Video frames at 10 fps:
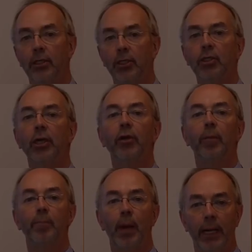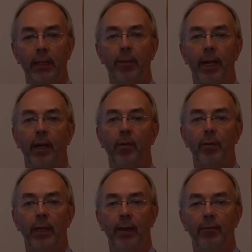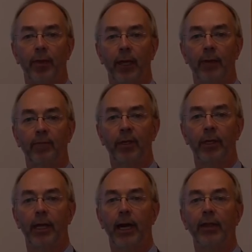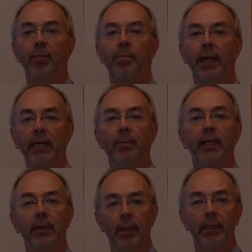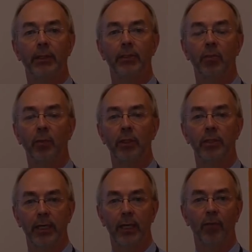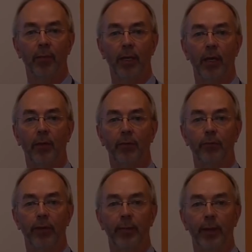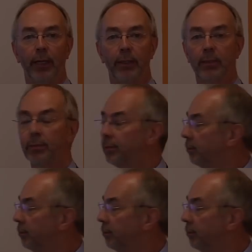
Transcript: Just think of the buying power we would have there and the many, many millions that we could save on behalf of ratepayers.